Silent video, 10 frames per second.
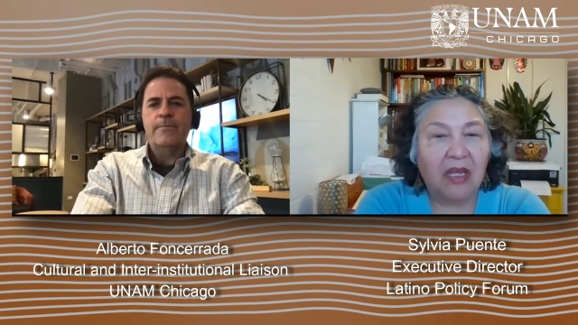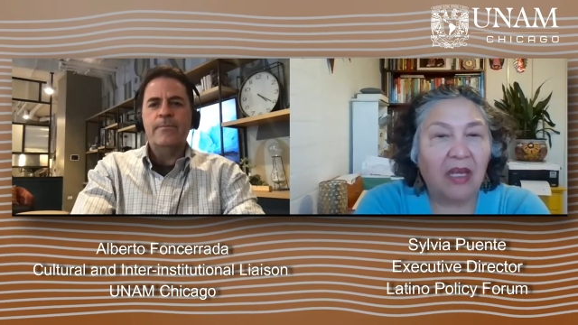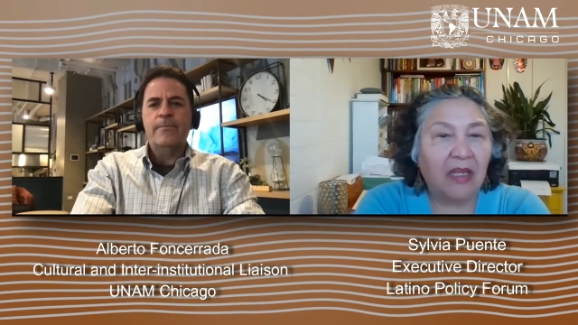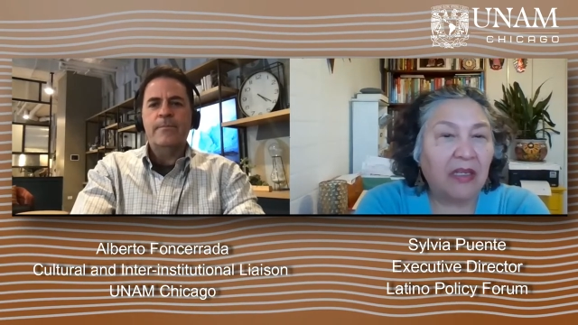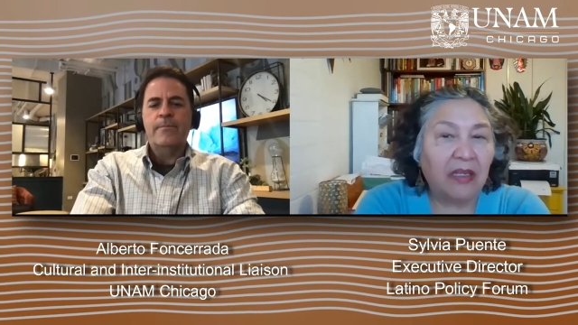
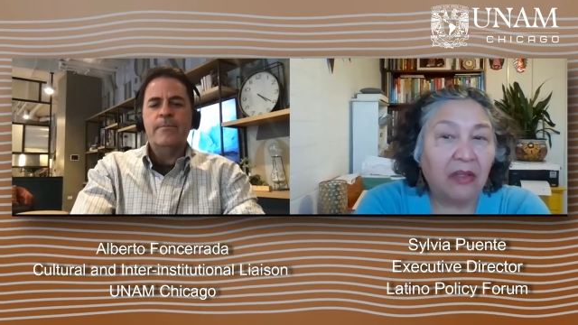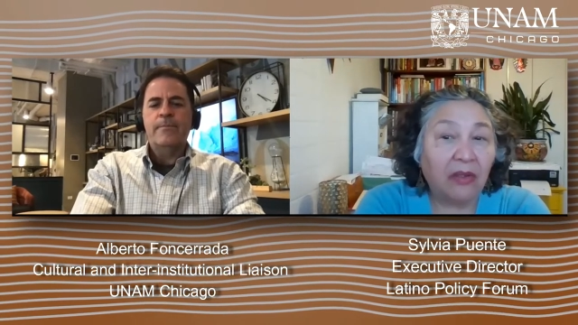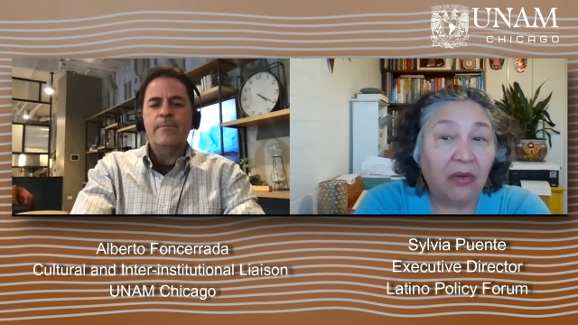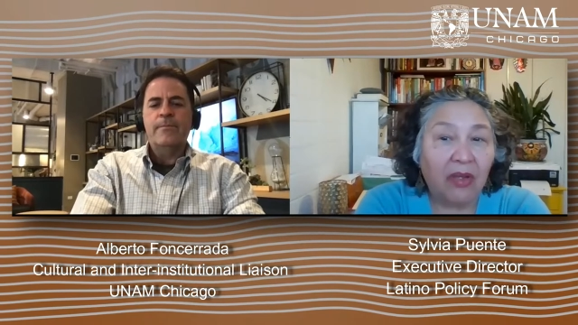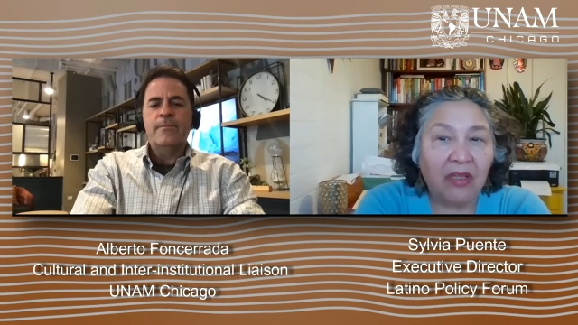Speaker 1: uh, in
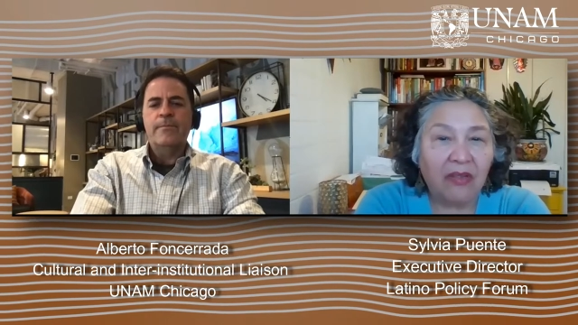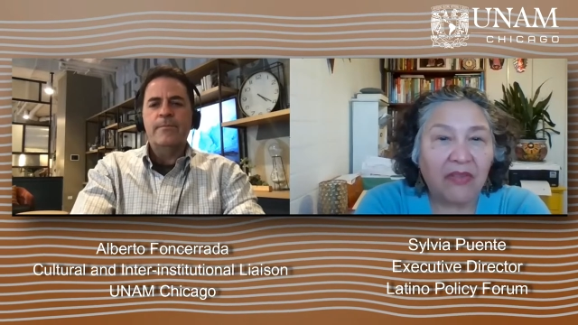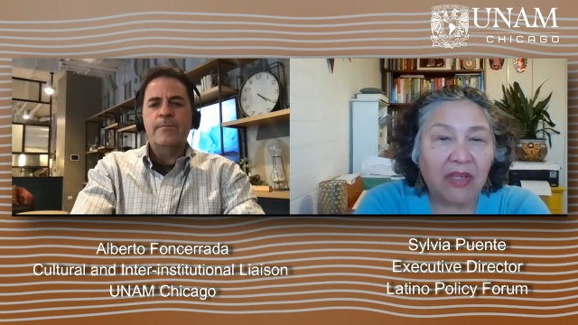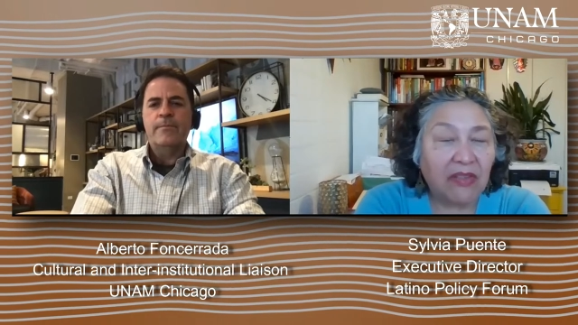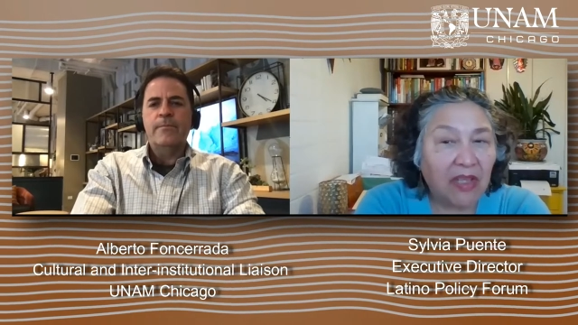Illinois lives
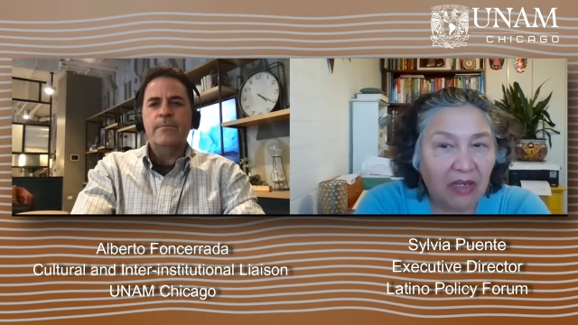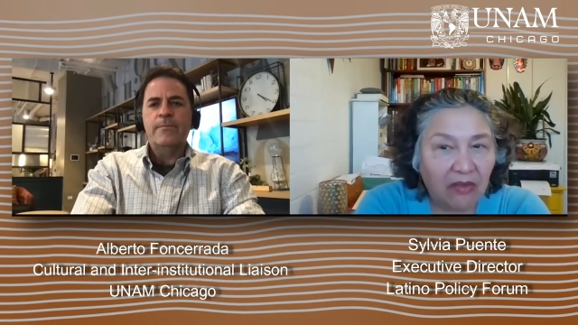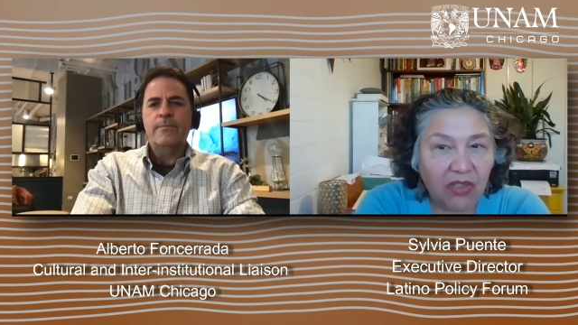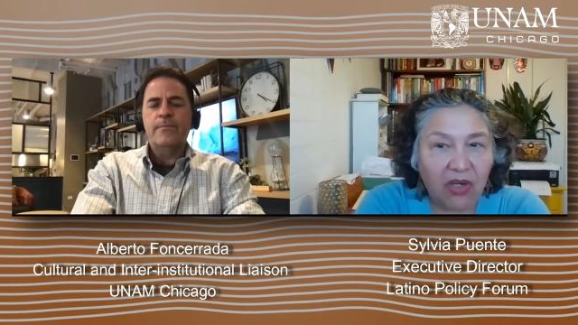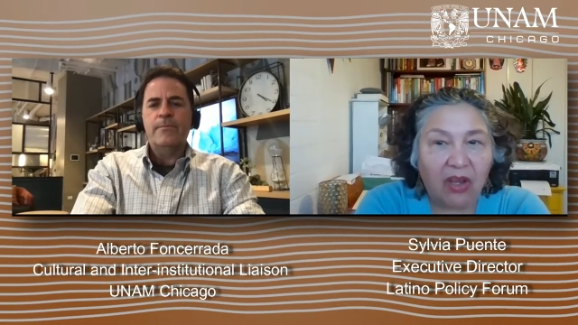outside of
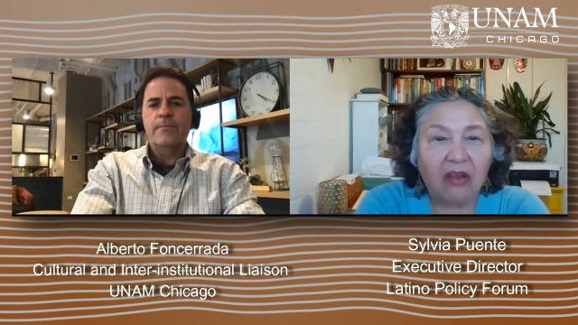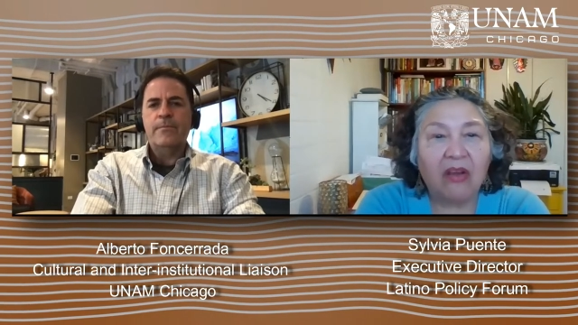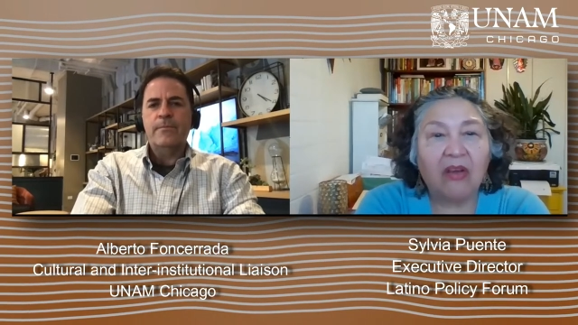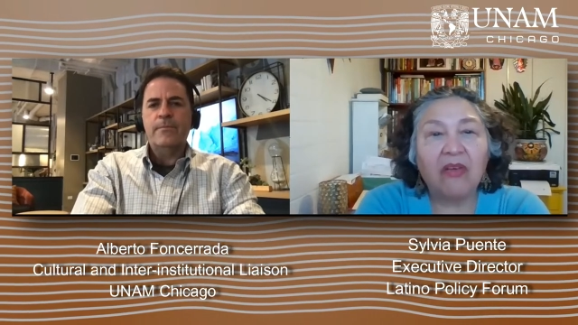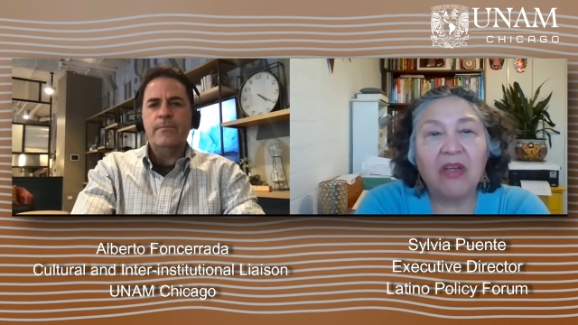Chicago.